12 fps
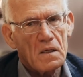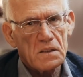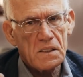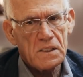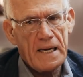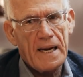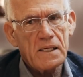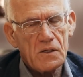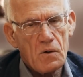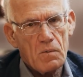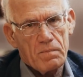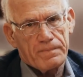
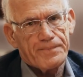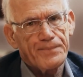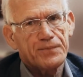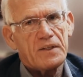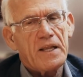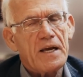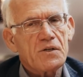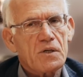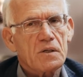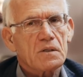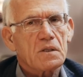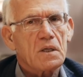states or
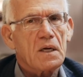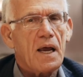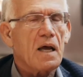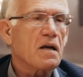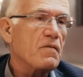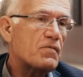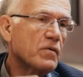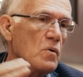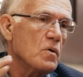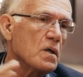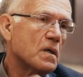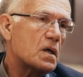nations that had a
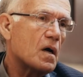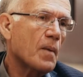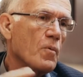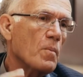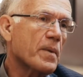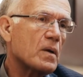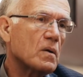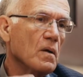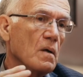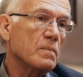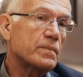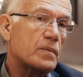fluid upper middle,
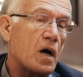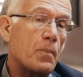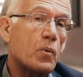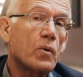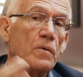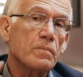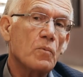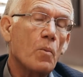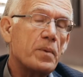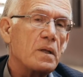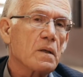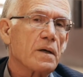upward
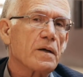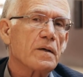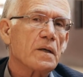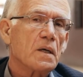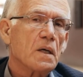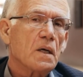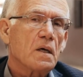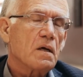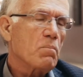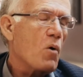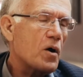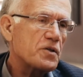mobility.
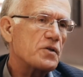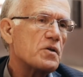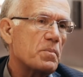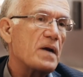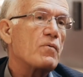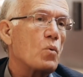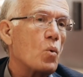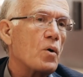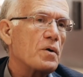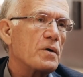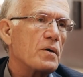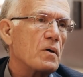Marxism never
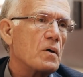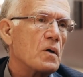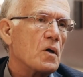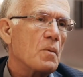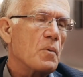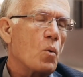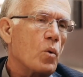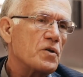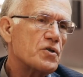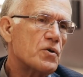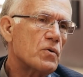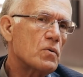worked here. But
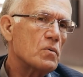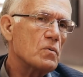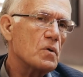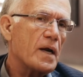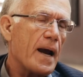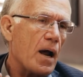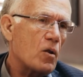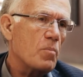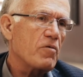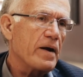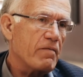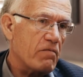once you
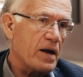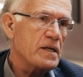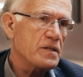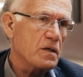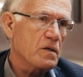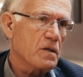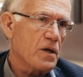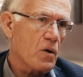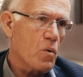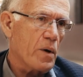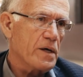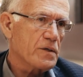calibrate race into the
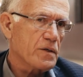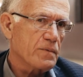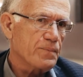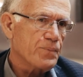equation,